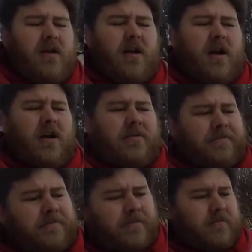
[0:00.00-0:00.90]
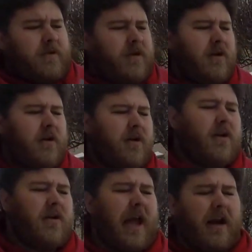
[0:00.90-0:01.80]

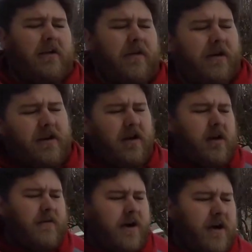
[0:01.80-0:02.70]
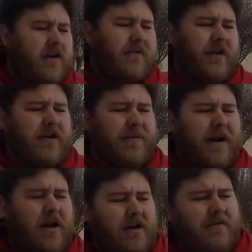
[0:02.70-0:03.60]
Got over a little over 100 views,
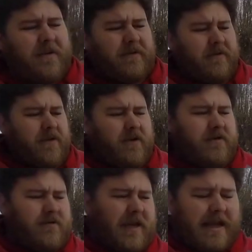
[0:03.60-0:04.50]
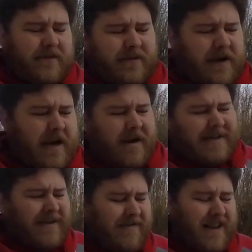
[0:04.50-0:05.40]
about 150 views as of right now,
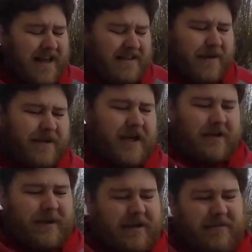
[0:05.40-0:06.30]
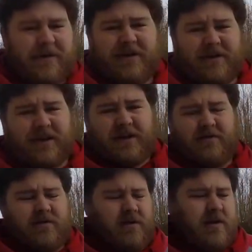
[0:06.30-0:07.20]
as of the last time I checked, about 10 minutes ago.